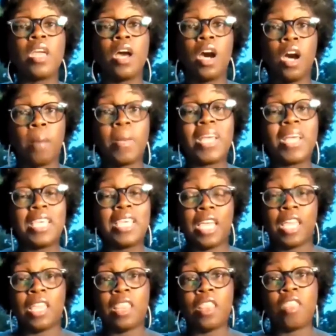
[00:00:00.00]
um,
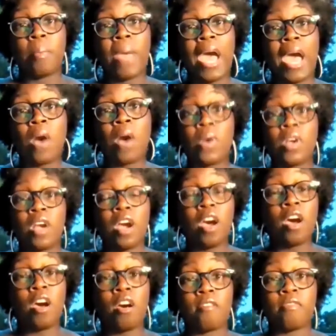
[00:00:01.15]
again the power
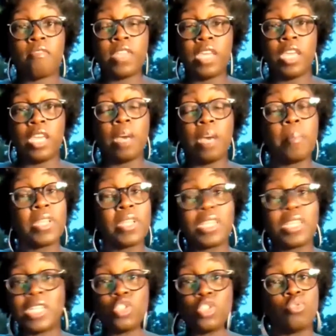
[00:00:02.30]
of the
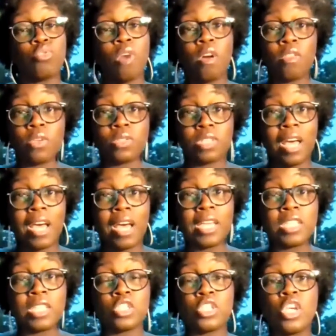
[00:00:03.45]
ability to draw those
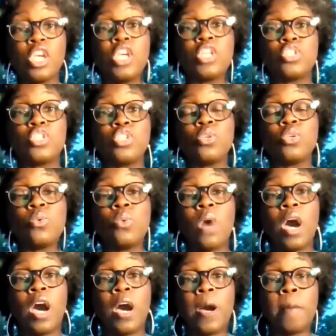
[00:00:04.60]
lines to
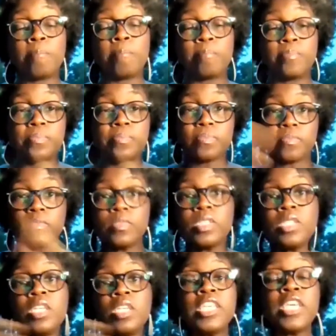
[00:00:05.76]
um,
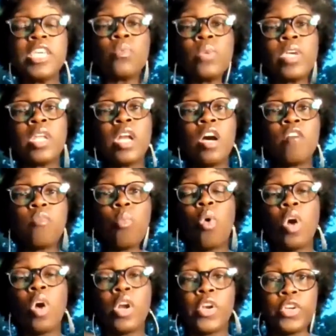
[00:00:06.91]
get rid of
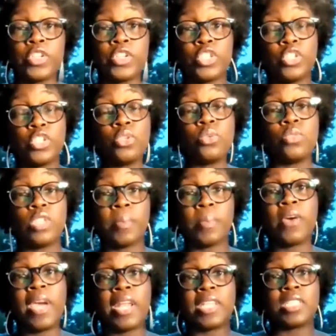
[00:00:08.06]
one or two
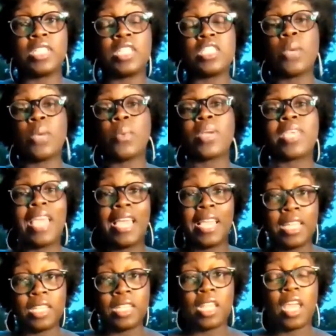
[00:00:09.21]
Democratic seats that were
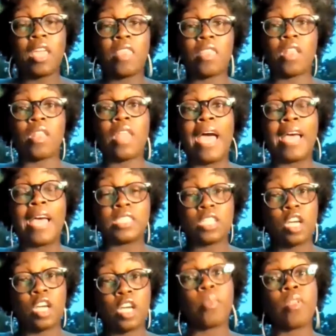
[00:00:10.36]
gained in the last
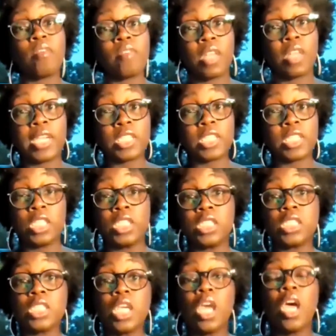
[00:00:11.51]
couple of
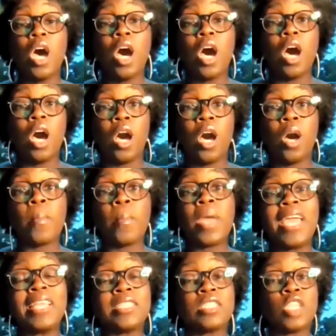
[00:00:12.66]
elections. Um,
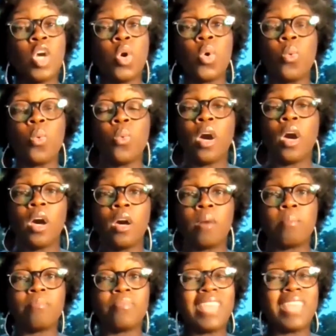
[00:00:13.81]
and so
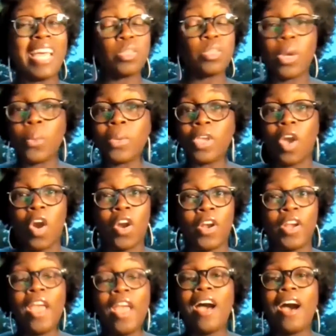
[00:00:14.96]
um, that's where we are
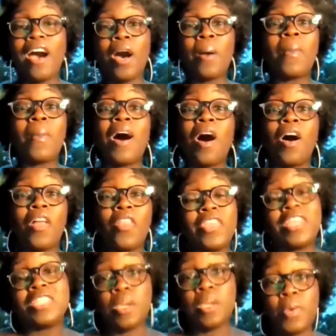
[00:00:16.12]
um, on
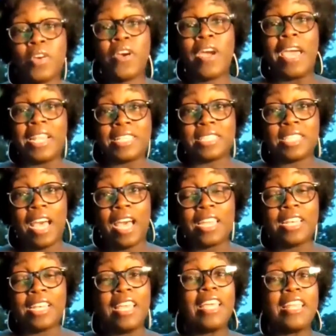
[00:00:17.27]
the Democratic
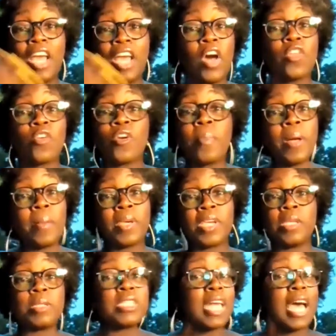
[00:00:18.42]
side. Now, on the
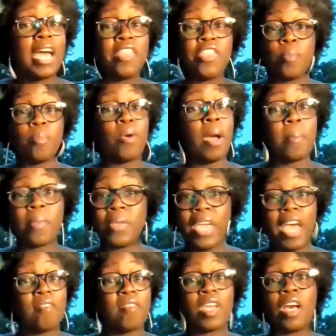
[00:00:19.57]
Republican side, they're probably
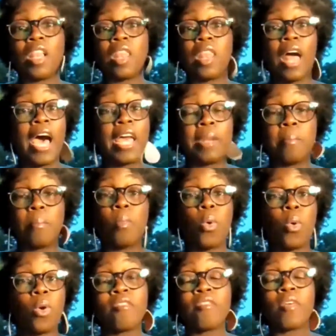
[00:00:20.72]
having a lot
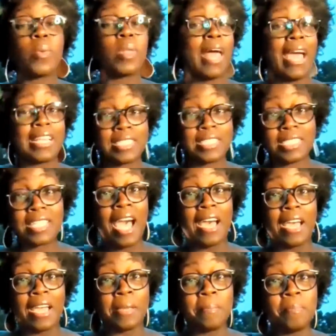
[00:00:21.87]
more of a relaxed
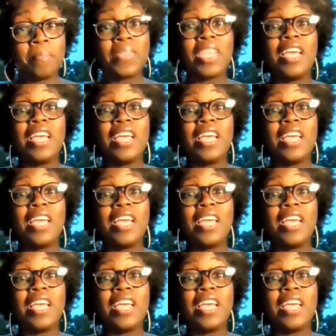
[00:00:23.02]
time